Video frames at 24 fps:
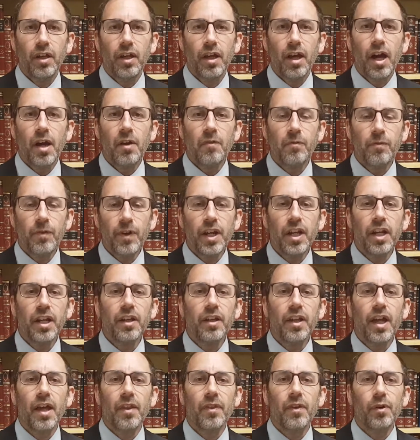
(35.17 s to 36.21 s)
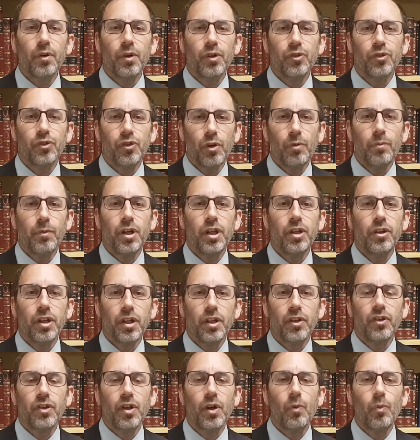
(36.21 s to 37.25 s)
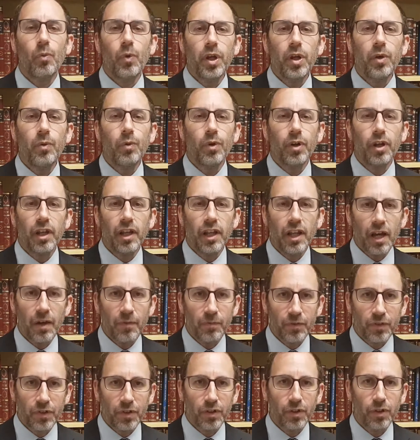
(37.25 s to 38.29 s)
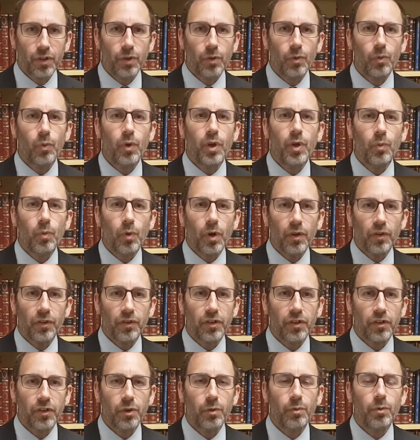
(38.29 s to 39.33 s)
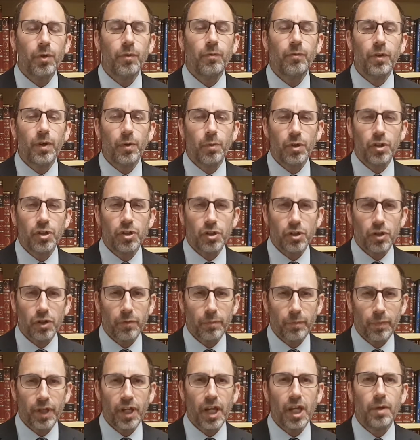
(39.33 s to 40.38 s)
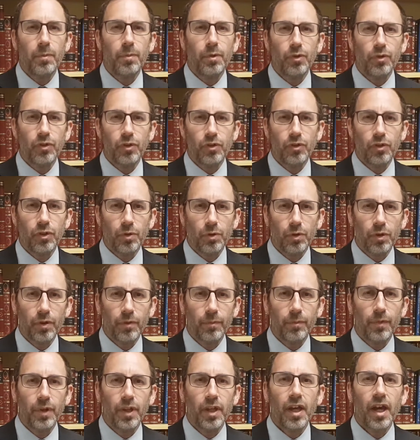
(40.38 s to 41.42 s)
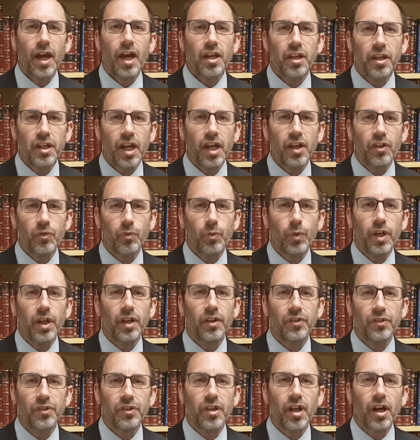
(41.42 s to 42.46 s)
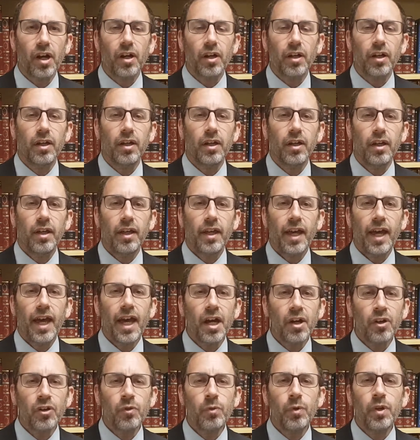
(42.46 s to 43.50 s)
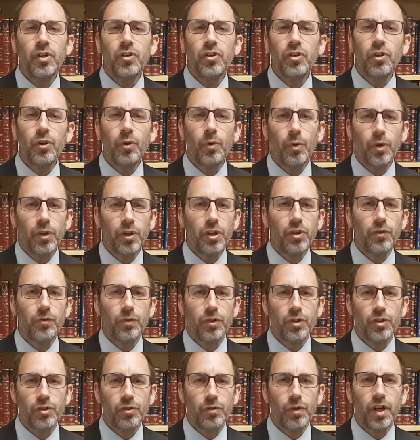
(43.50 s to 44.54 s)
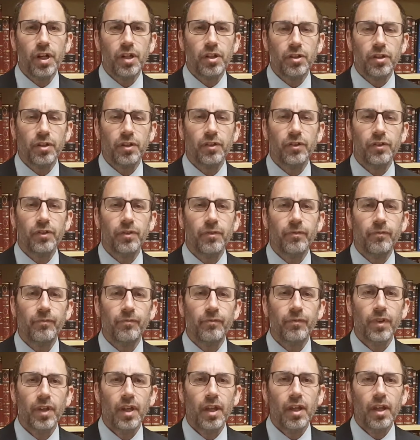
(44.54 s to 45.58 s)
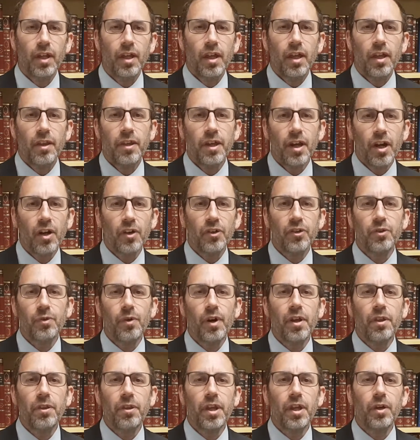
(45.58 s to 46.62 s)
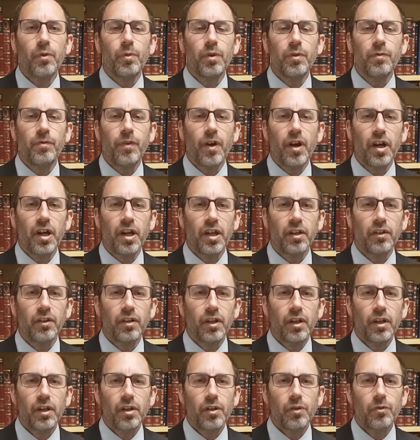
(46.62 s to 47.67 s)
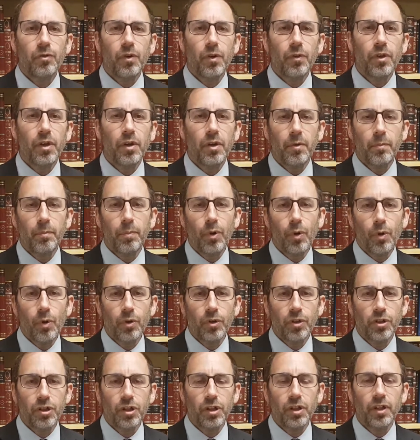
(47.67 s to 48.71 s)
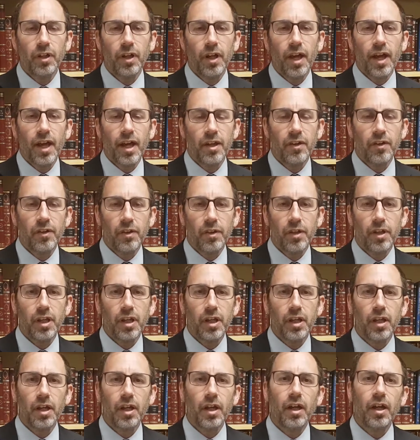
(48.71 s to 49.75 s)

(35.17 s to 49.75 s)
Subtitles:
and feeling that there are so many things that we would love to do, we want to do, and we feel we should be able to do them, and yet we are stuck. How do we deal with these frustrations? The answer, I think, we find from the portion and the